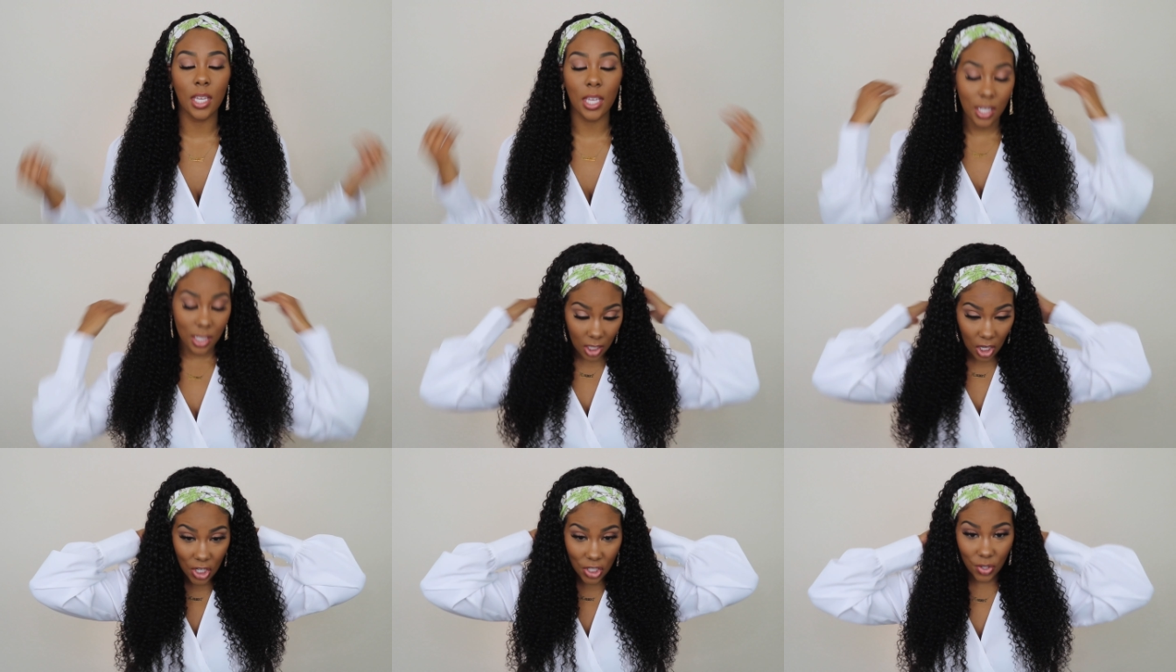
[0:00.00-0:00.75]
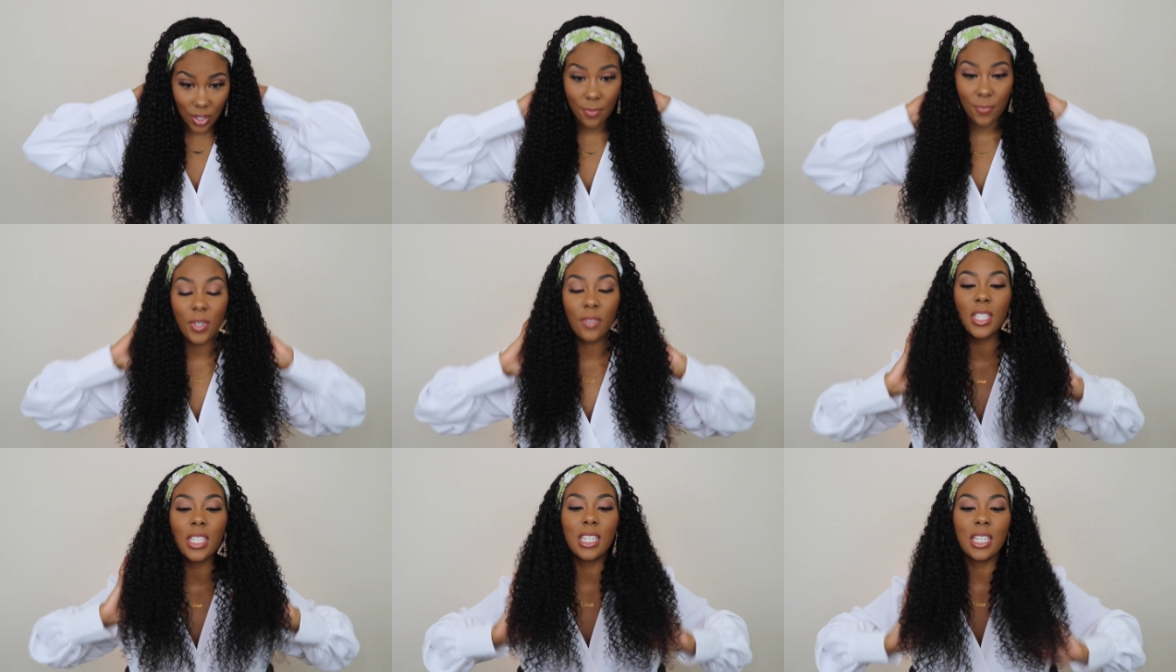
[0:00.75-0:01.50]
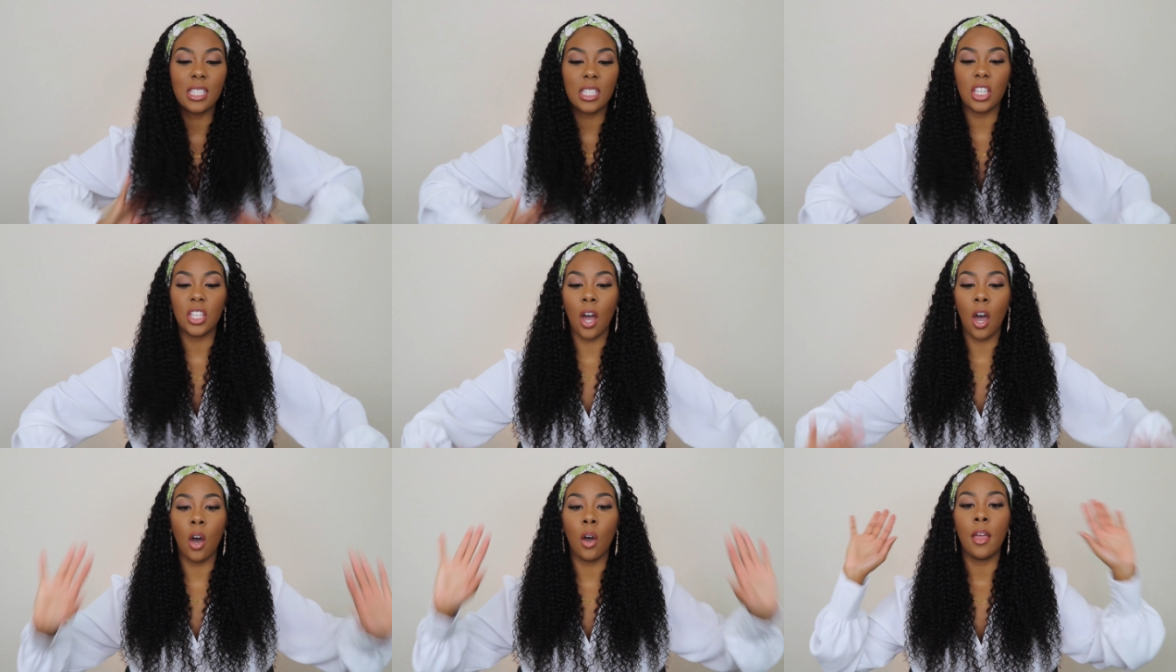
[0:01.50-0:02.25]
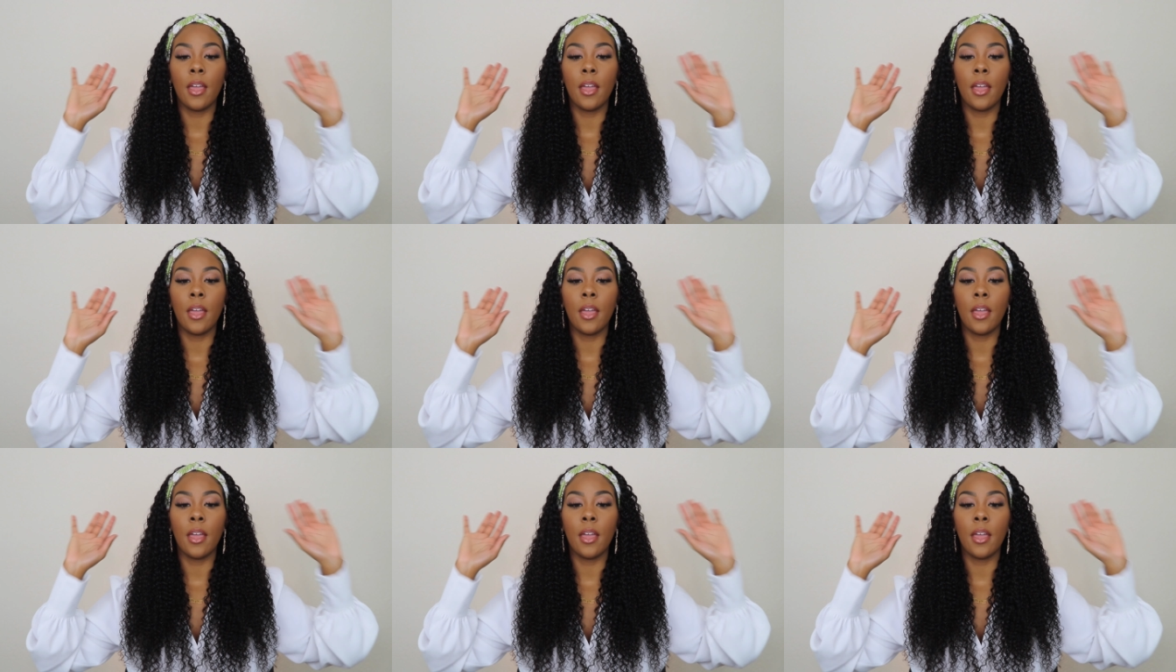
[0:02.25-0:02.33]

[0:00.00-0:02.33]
It is 150 density, y'all.